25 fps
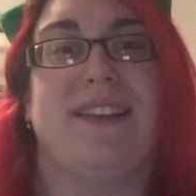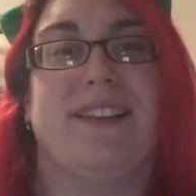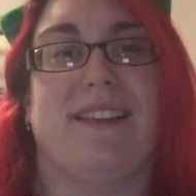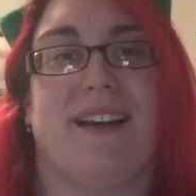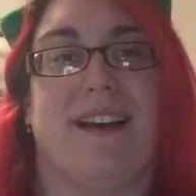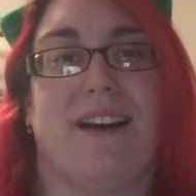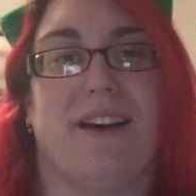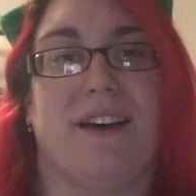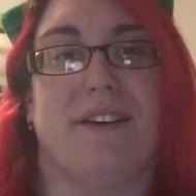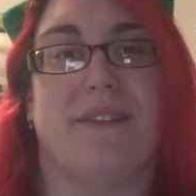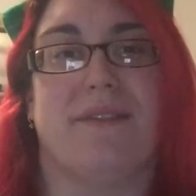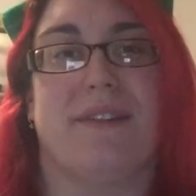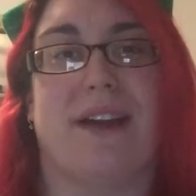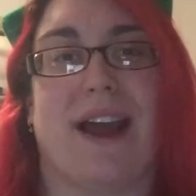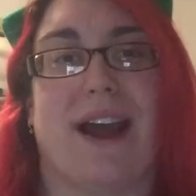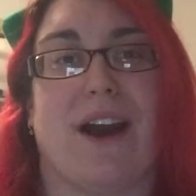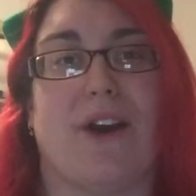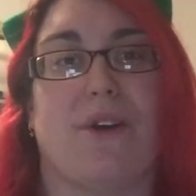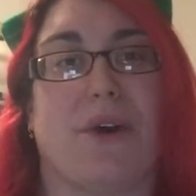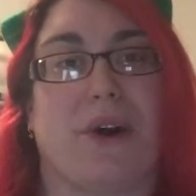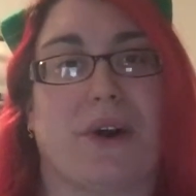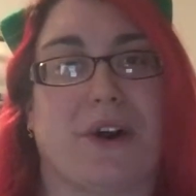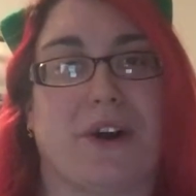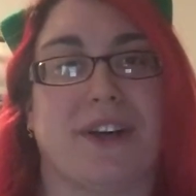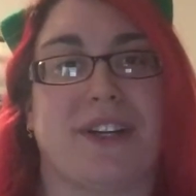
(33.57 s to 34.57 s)
love
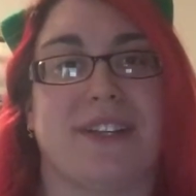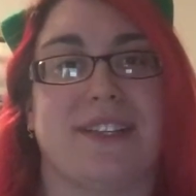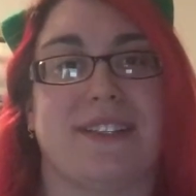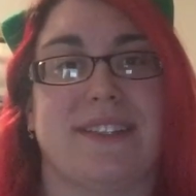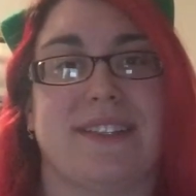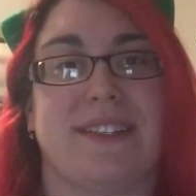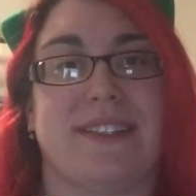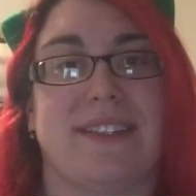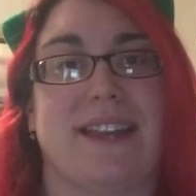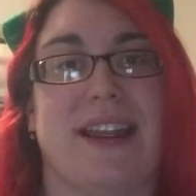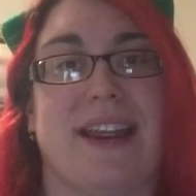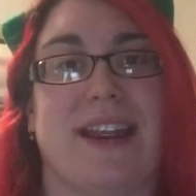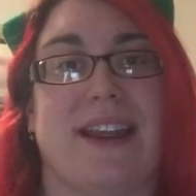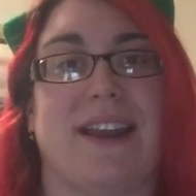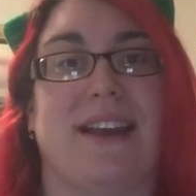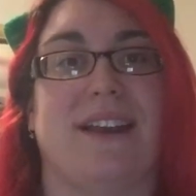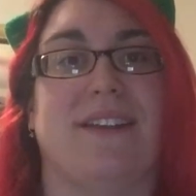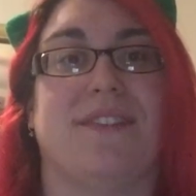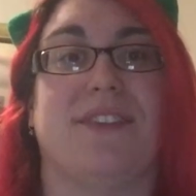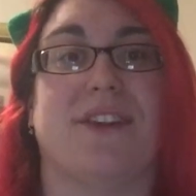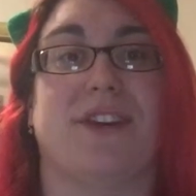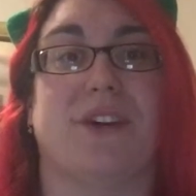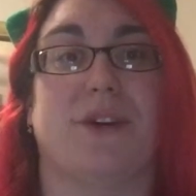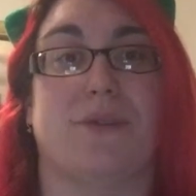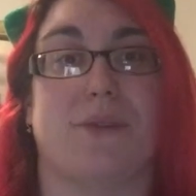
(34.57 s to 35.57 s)
how artists
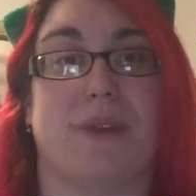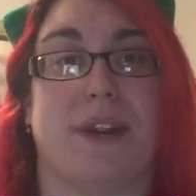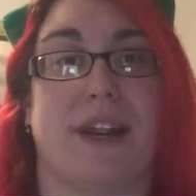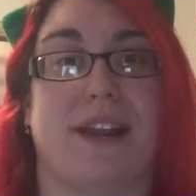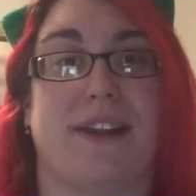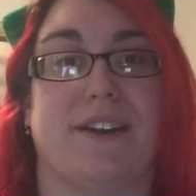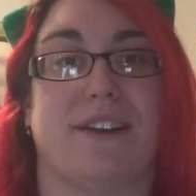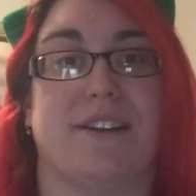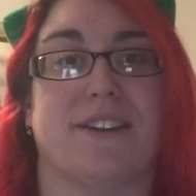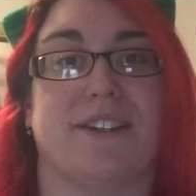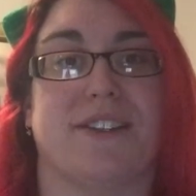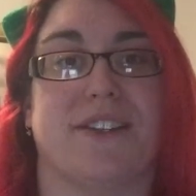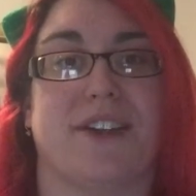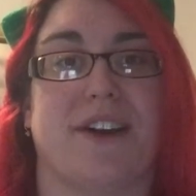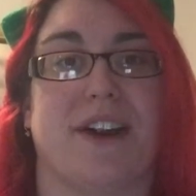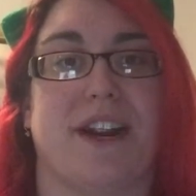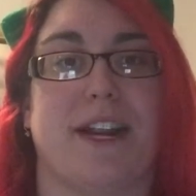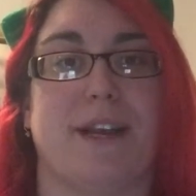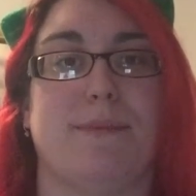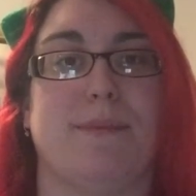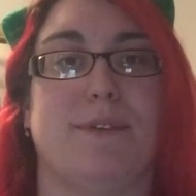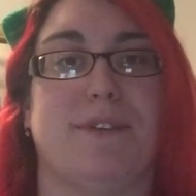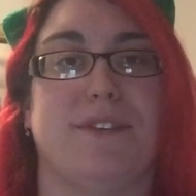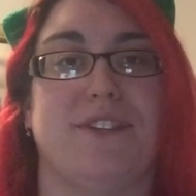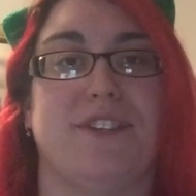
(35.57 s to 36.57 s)
and the creators are
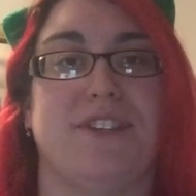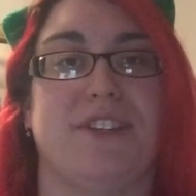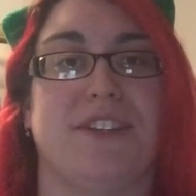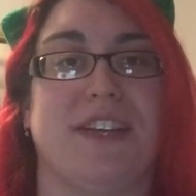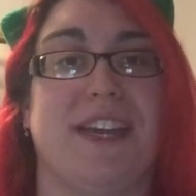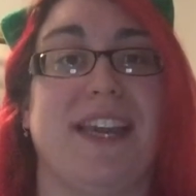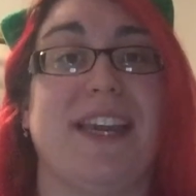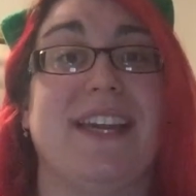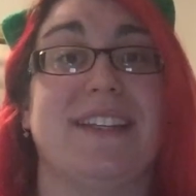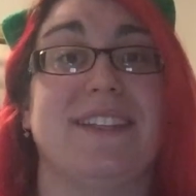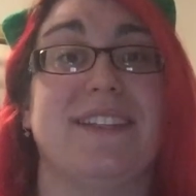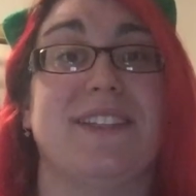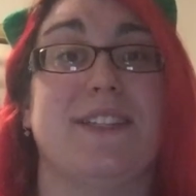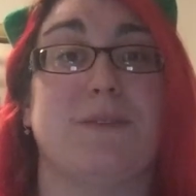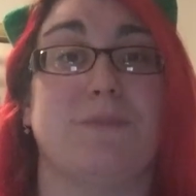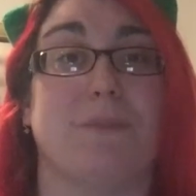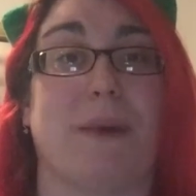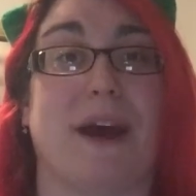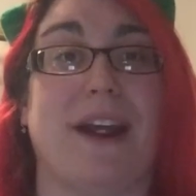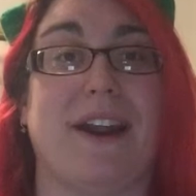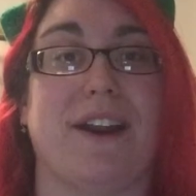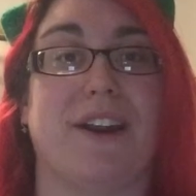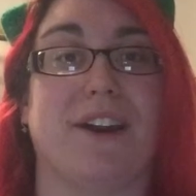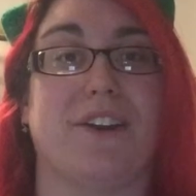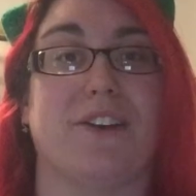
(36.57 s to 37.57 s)
able to get
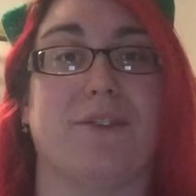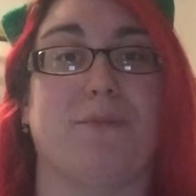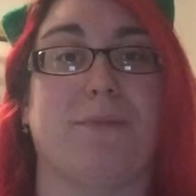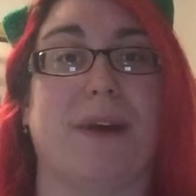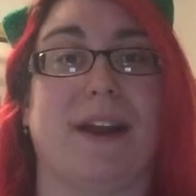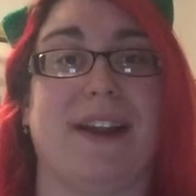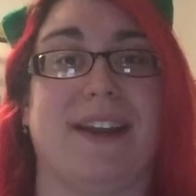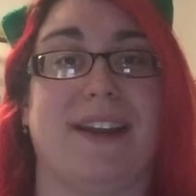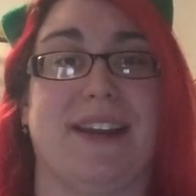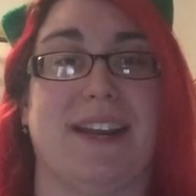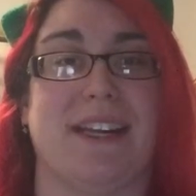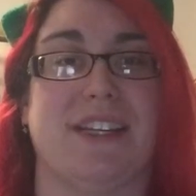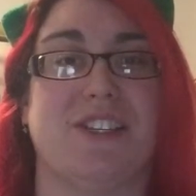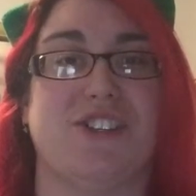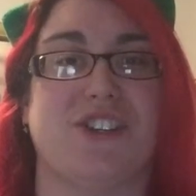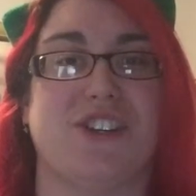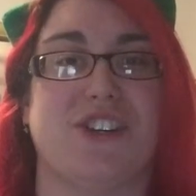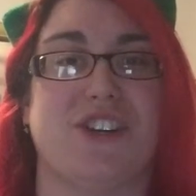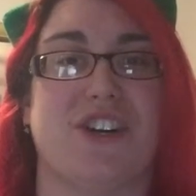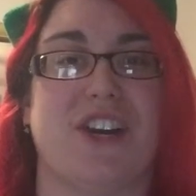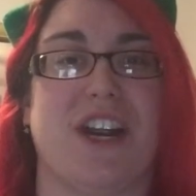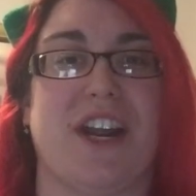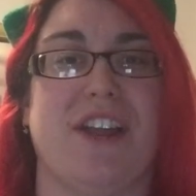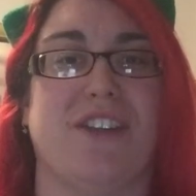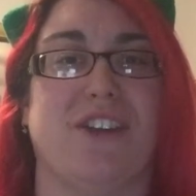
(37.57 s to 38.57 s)
inspired by
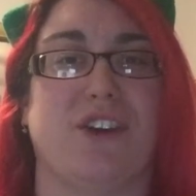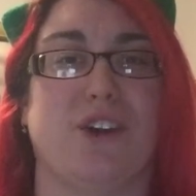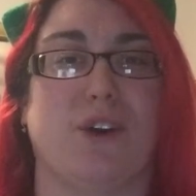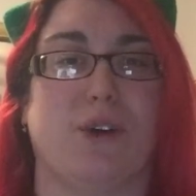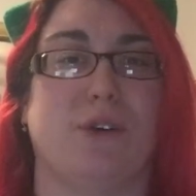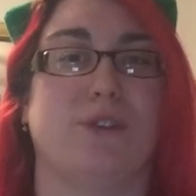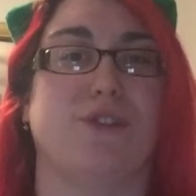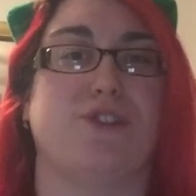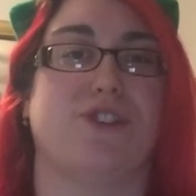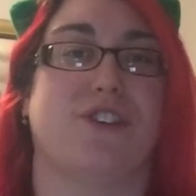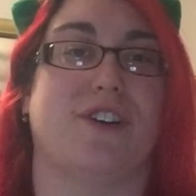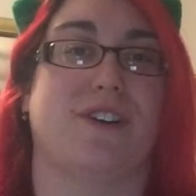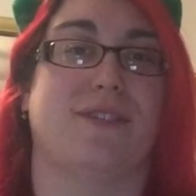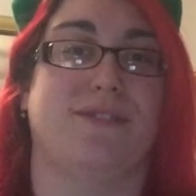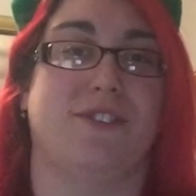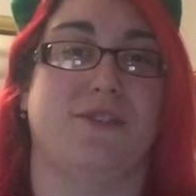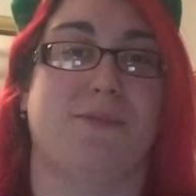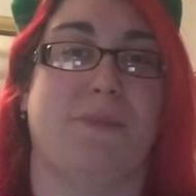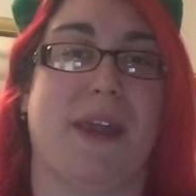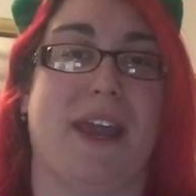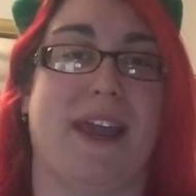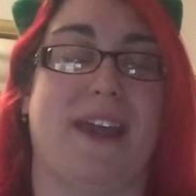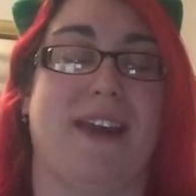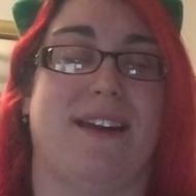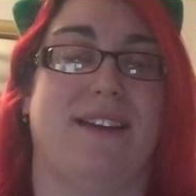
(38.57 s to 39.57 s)
nature and the culture of
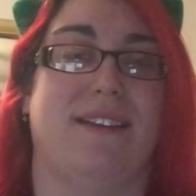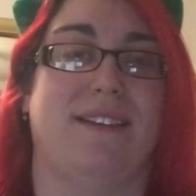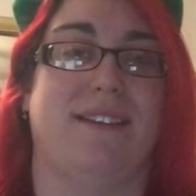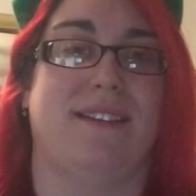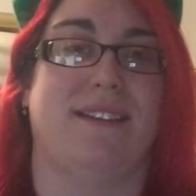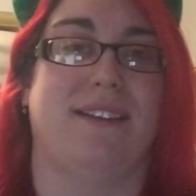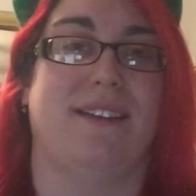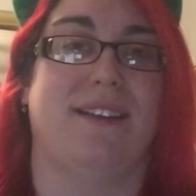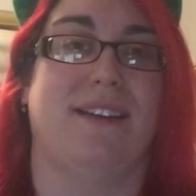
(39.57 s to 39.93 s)
Japan.